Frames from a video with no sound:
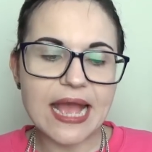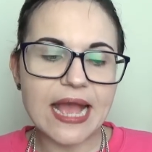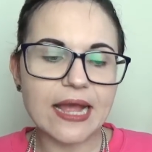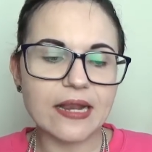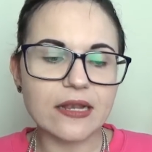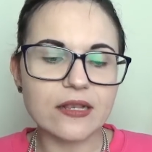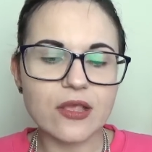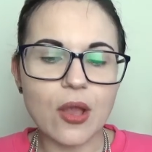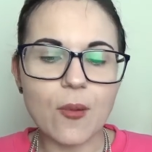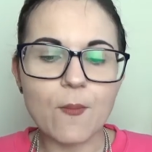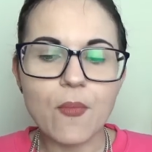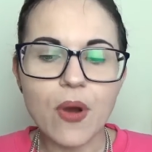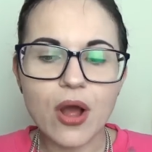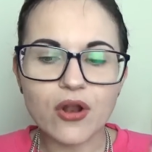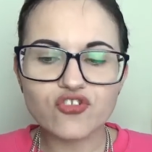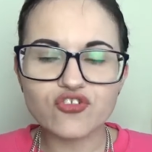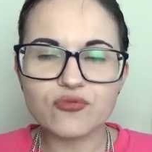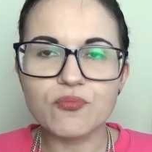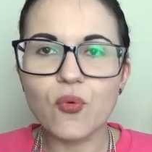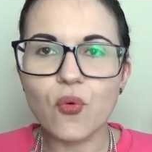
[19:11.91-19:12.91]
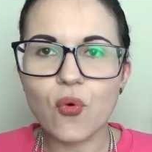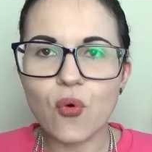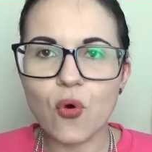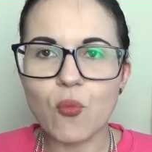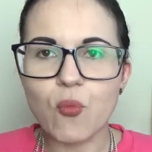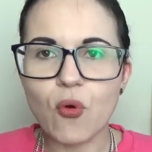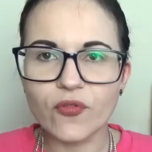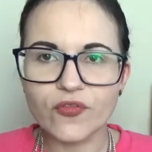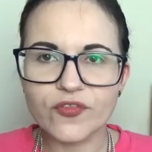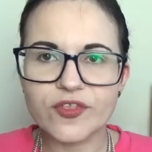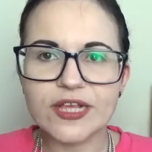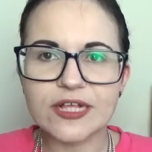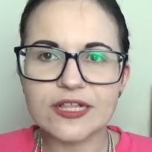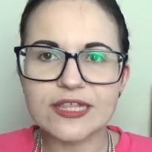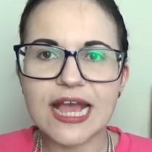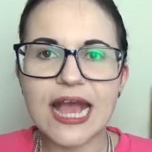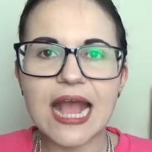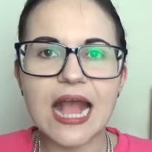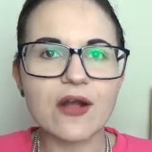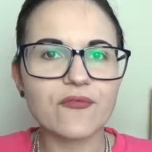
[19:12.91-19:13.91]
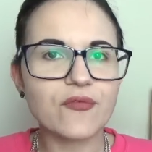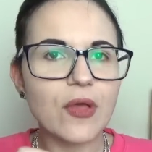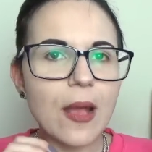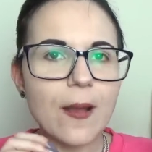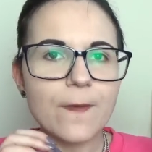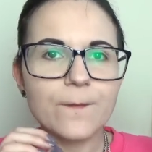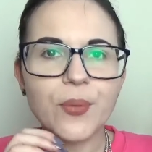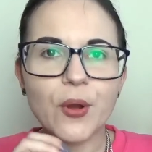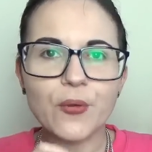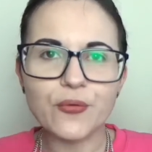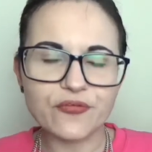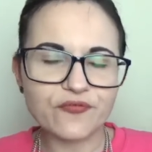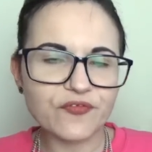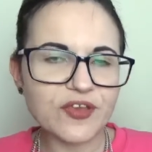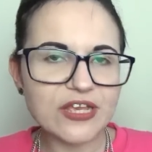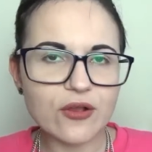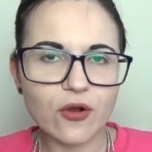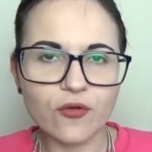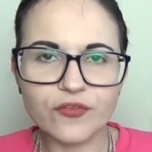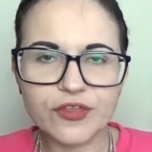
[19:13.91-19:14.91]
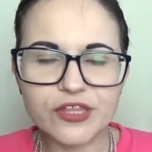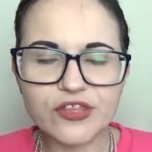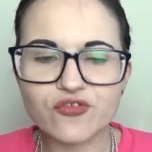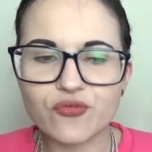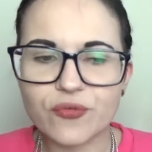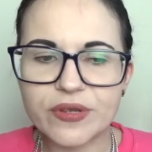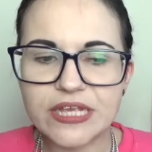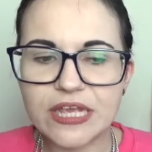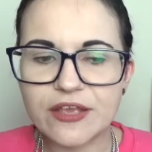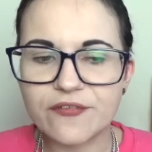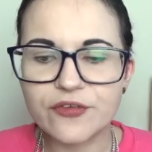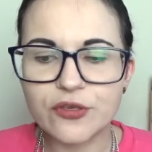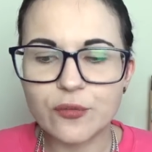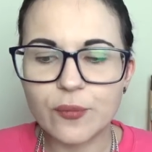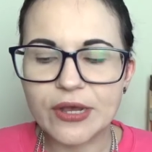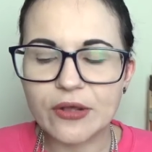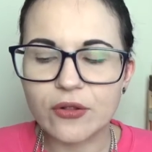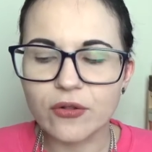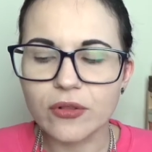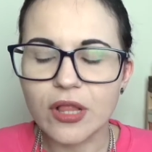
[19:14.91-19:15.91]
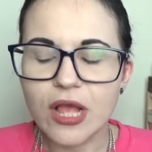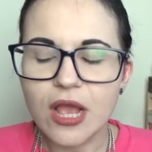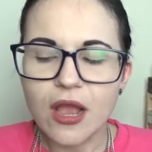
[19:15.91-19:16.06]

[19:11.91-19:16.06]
and much more wanting to have both feet on the street, if you will.